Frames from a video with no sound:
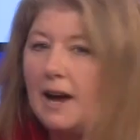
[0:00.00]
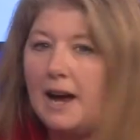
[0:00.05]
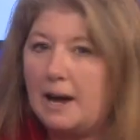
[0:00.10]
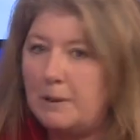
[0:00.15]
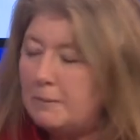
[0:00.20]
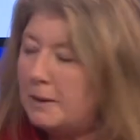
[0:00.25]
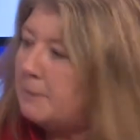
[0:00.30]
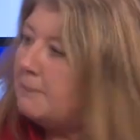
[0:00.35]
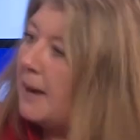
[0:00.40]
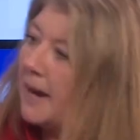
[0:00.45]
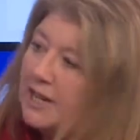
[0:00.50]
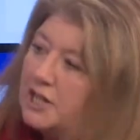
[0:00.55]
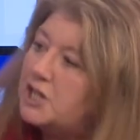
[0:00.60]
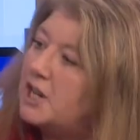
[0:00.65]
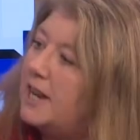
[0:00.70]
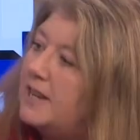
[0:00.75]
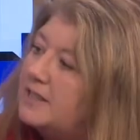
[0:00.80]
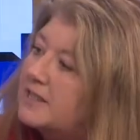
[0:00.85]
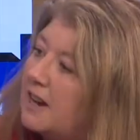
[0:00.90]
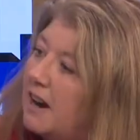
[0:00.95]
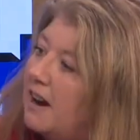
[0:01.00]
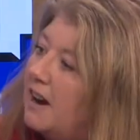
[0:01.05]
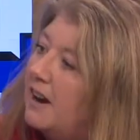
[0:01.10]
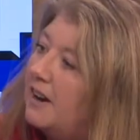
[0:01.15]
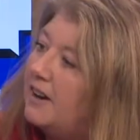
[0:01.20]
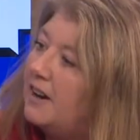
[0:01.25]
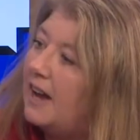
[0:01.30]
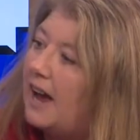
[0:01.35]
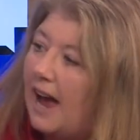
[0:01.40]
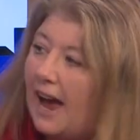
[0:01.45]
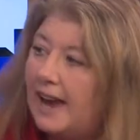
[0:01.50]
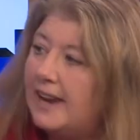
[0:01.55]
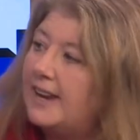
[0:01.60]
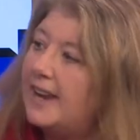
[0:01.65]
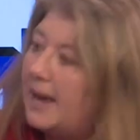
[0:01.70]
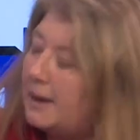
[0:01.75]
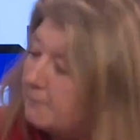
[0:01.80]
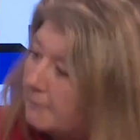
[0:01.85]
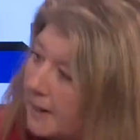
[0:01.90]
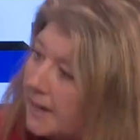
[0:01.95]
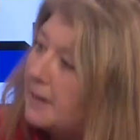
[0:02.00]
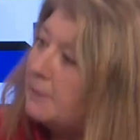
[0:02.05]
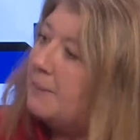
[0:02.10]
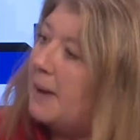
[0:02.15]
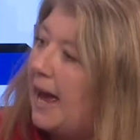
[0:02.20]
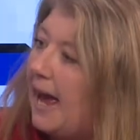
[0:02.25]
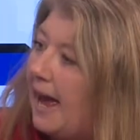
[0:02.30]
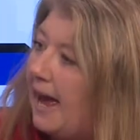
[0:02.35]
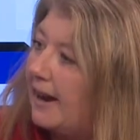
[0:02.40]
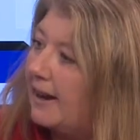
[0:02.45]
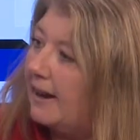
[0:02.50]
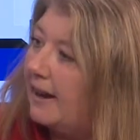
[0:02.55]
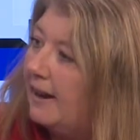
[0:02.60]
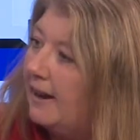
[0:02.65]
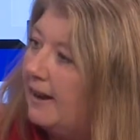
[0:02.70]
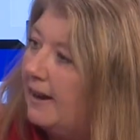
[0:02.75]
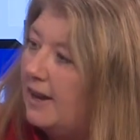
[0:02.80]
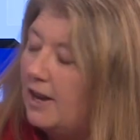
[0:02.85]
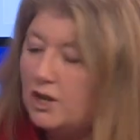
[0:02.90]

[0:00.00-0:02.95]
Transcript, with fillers: I mean, my Chase card, I get money back.